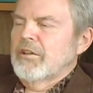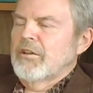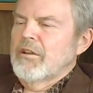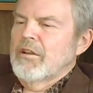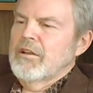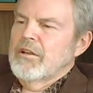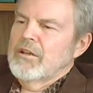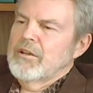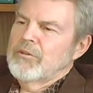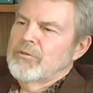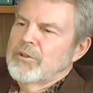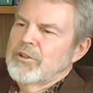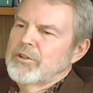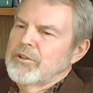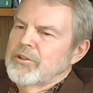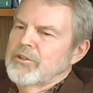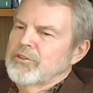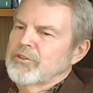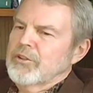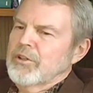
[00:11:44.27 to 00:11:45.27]
the, what
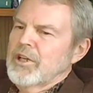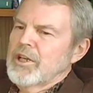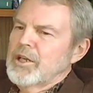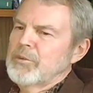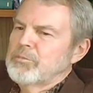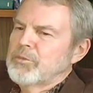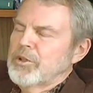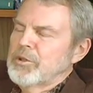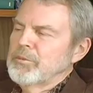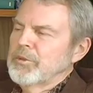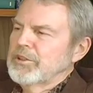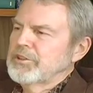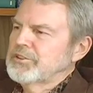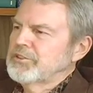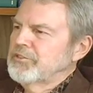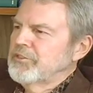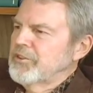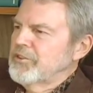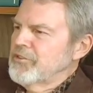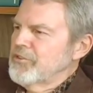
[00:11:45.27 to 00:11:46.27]
you described pretty much
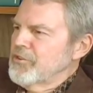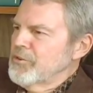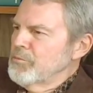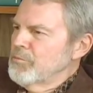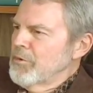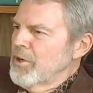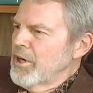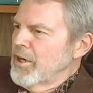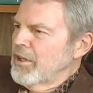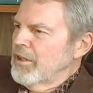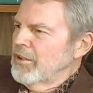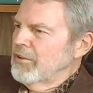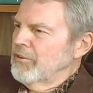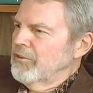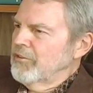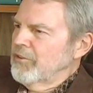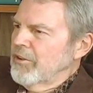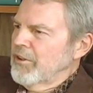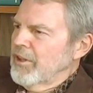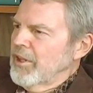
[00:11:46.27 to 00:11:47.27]
fits the model.
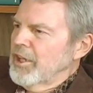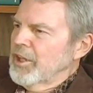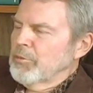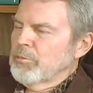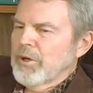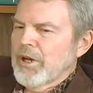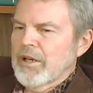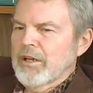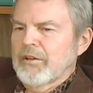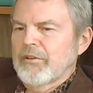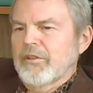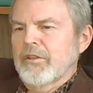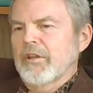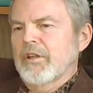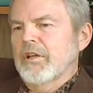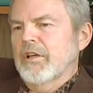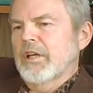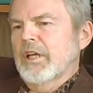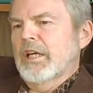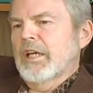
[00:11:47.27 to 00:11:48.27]
If you think about it,
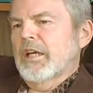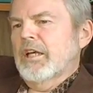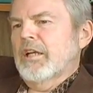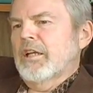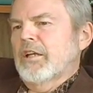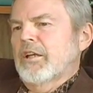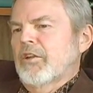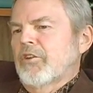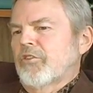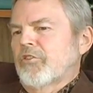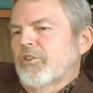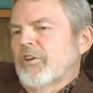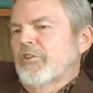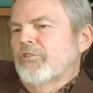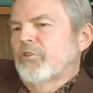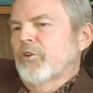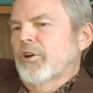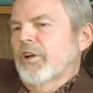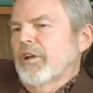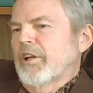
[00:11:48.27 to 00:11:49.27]
the
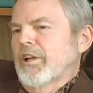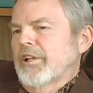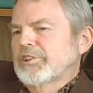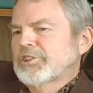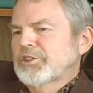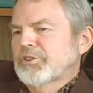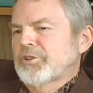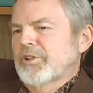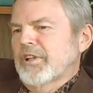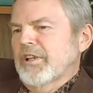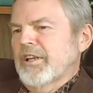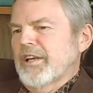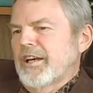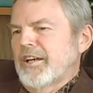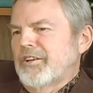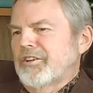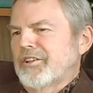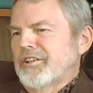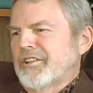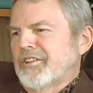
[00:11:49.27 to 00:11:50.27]
self-organized
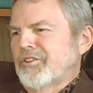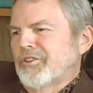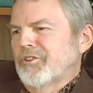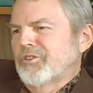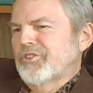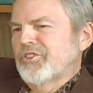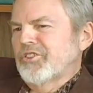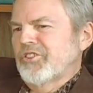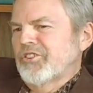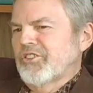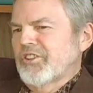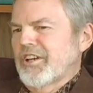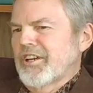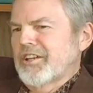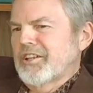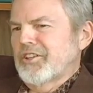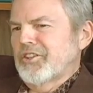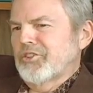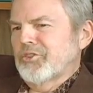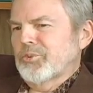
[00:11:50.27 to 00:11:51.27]
criticality in those
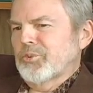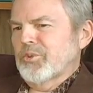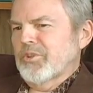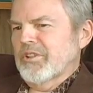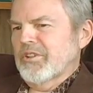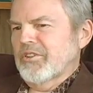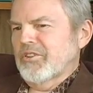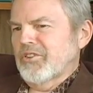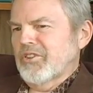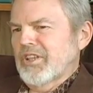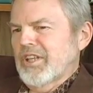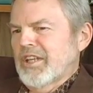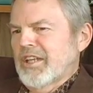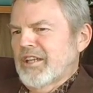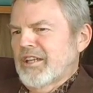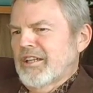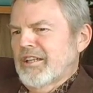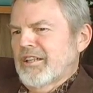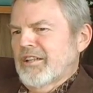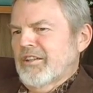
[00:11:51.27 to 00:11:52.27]
societies was
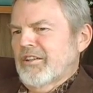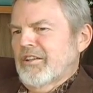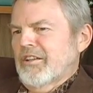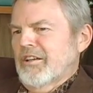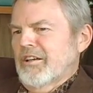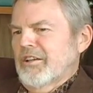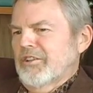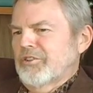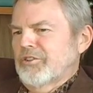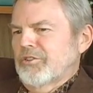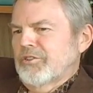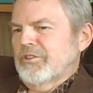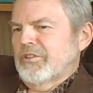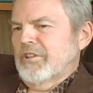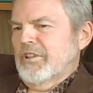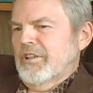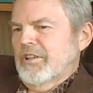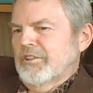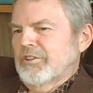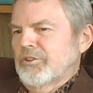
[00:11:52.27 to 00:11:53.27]
uh, to,
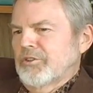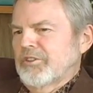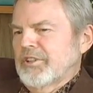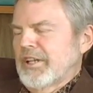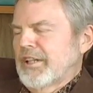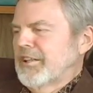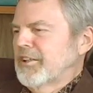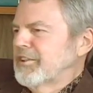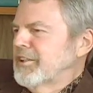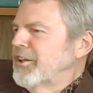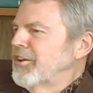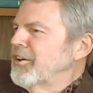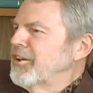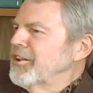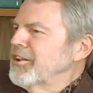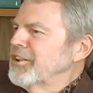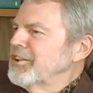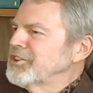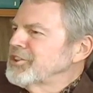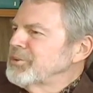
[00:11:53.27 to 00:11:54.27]
uh,
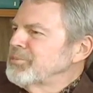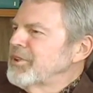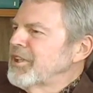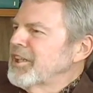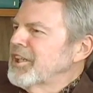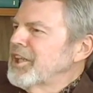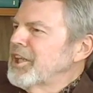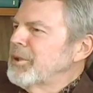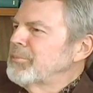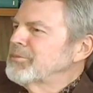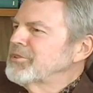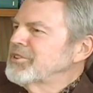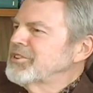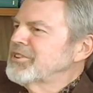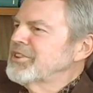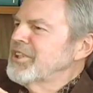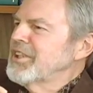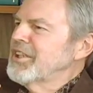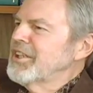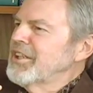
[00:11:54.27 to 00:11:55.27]
totalitarianism that
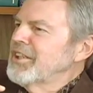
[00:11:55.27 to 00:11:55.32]
kept